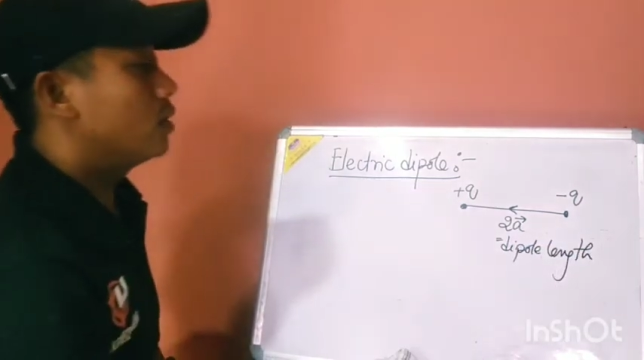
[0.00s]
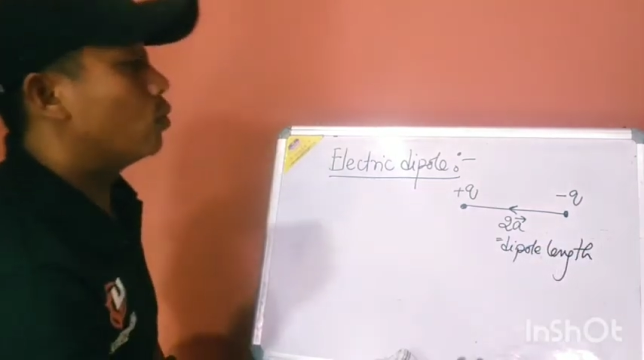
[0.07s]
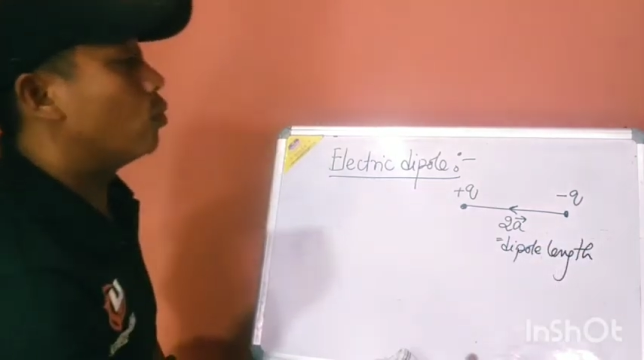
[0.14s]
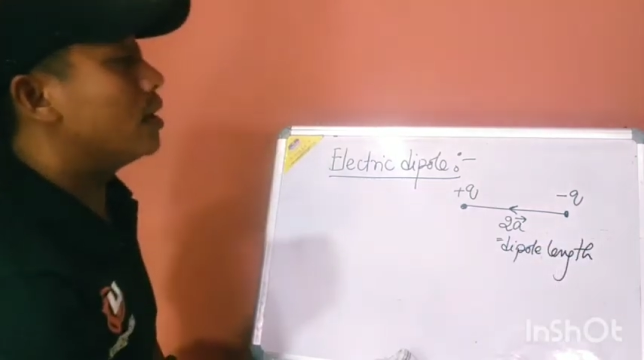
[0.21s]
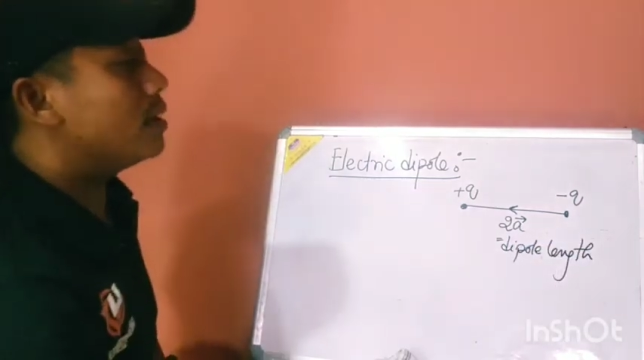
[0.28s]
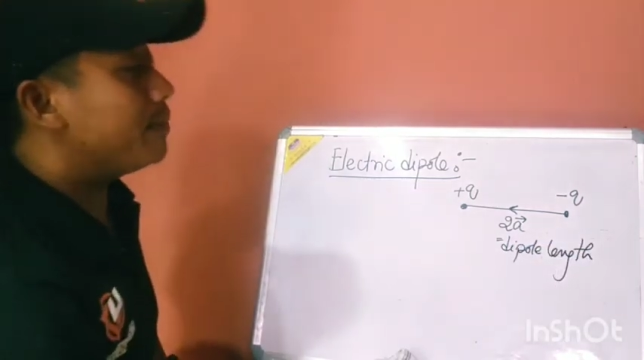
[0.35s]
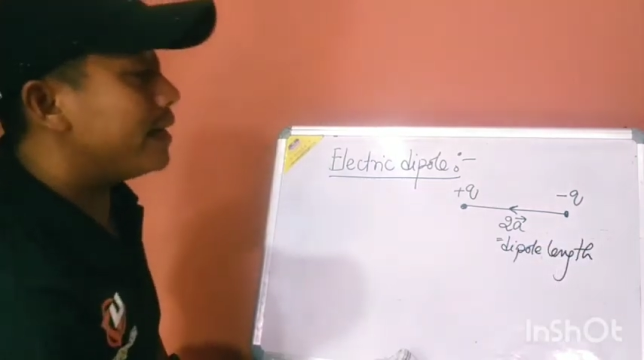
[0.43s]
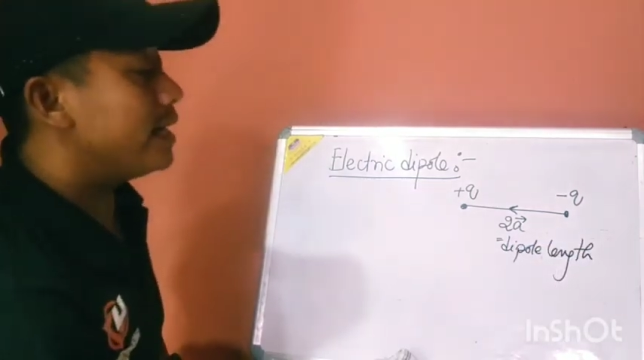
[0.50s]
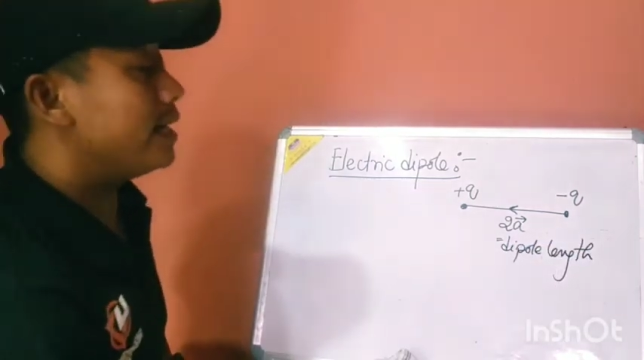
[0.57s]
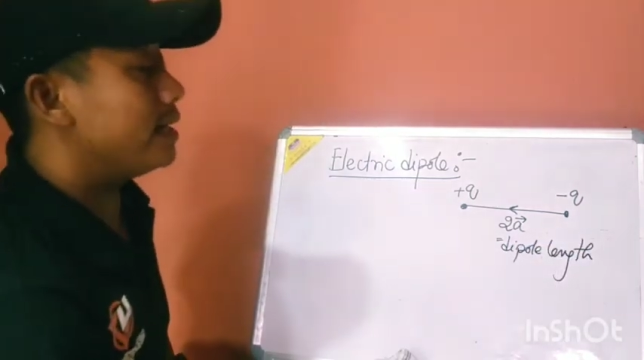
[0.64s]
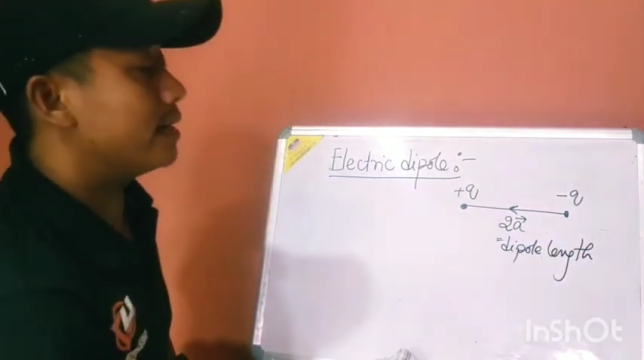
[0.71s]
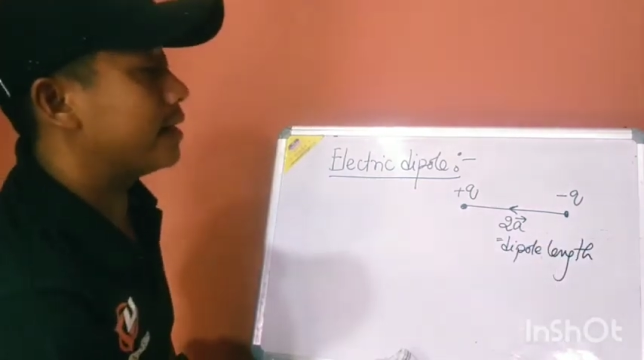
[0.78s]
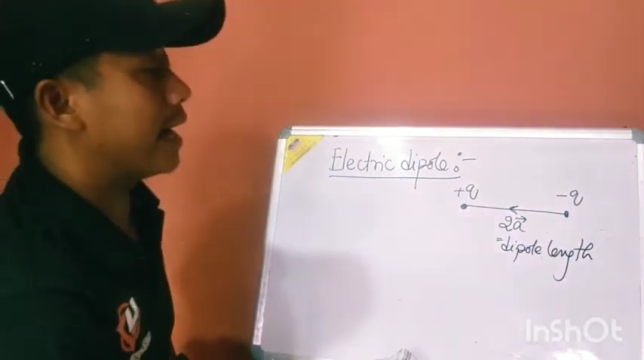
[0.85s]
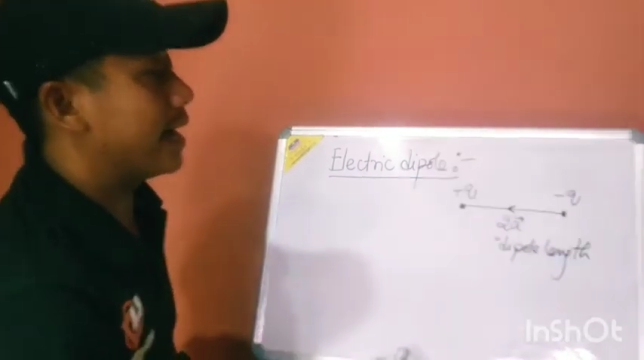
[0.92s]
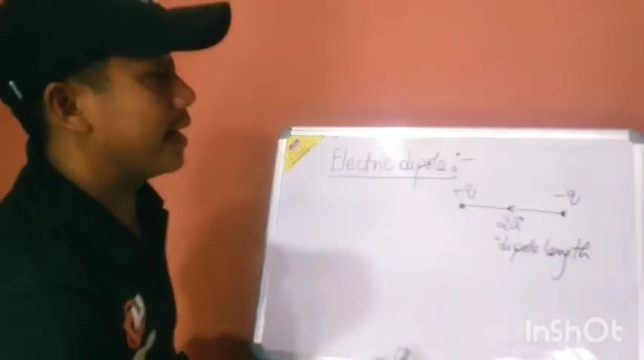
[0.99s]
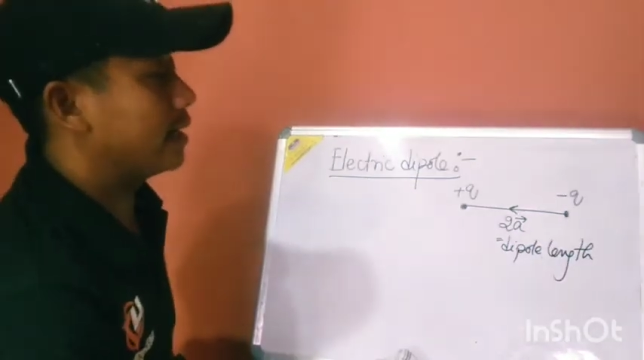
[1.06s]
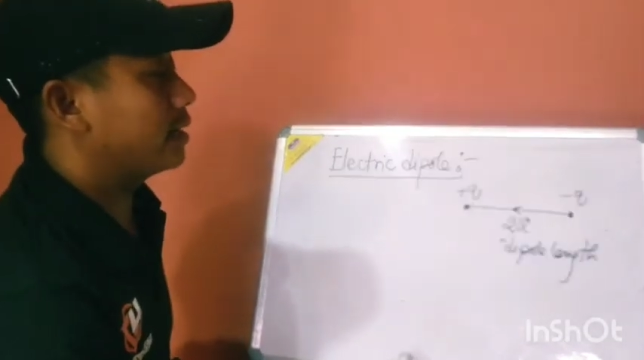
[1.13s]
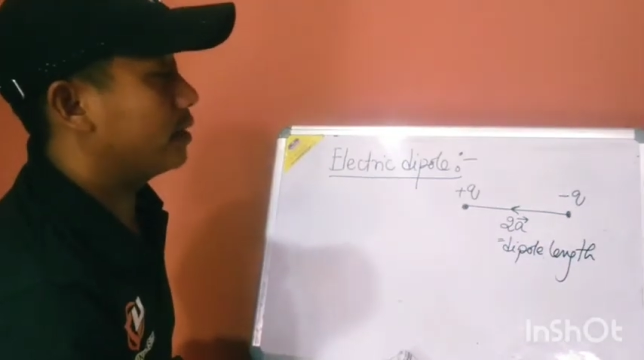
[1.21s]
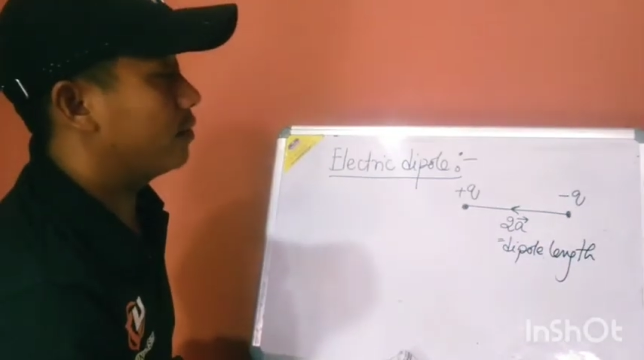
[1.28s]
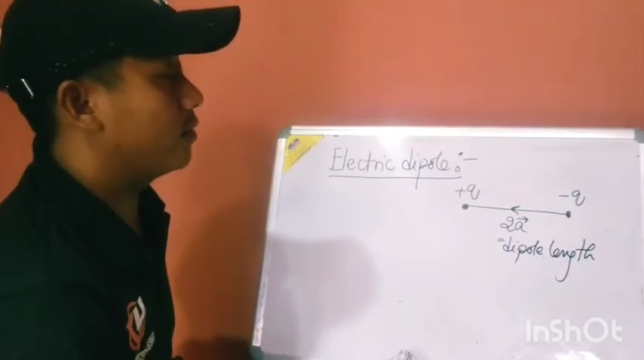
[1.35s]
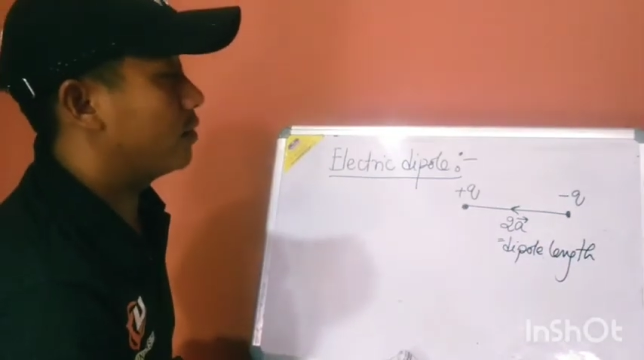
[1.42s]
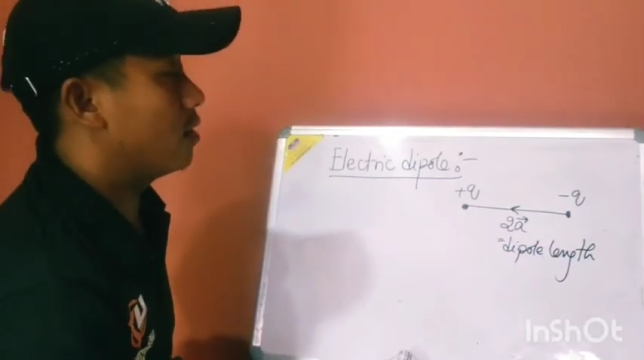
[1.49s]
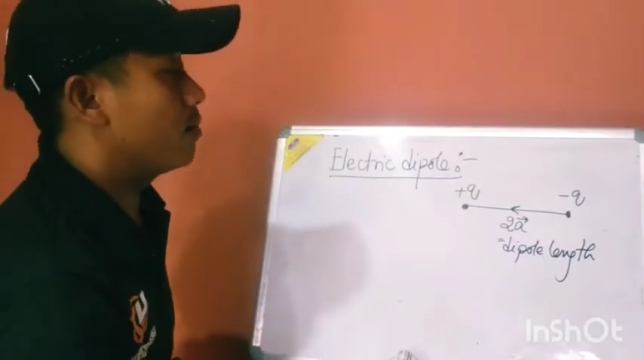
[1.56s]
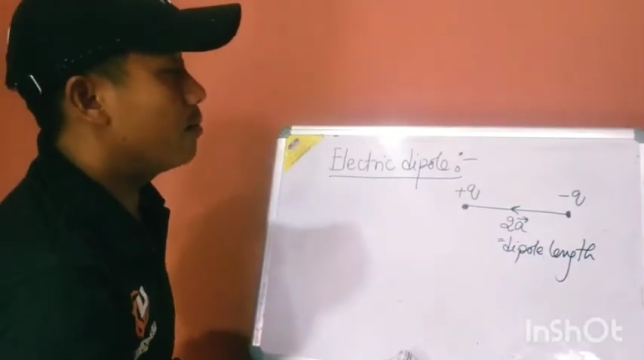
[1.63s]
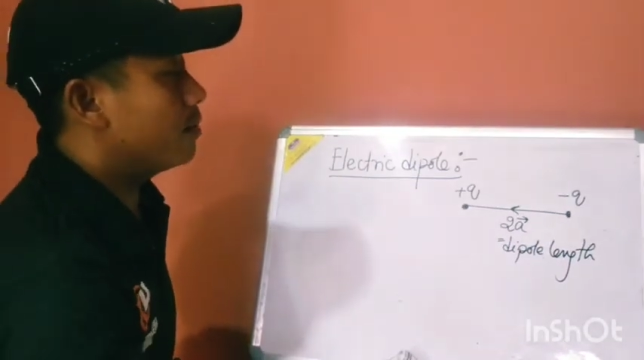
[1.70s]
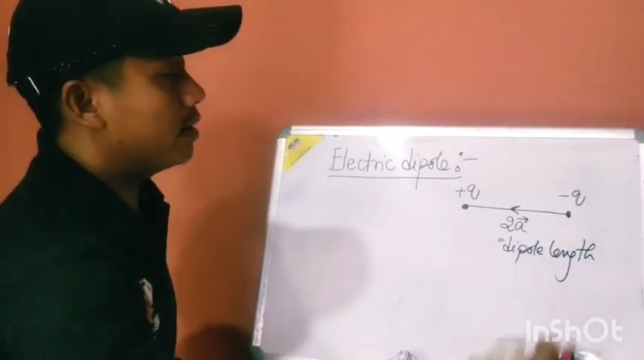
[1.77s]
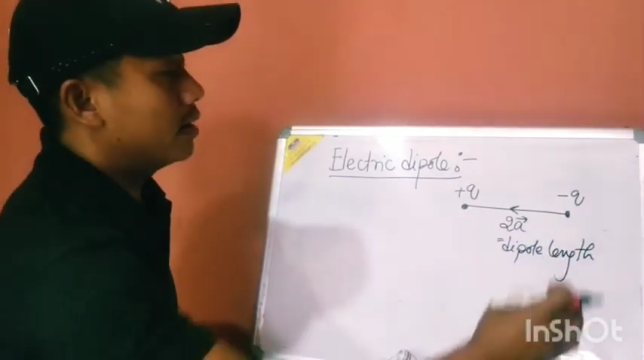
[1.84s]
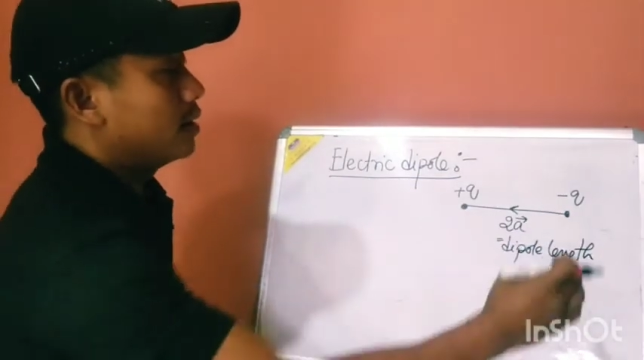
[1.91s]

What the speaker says: will be directed from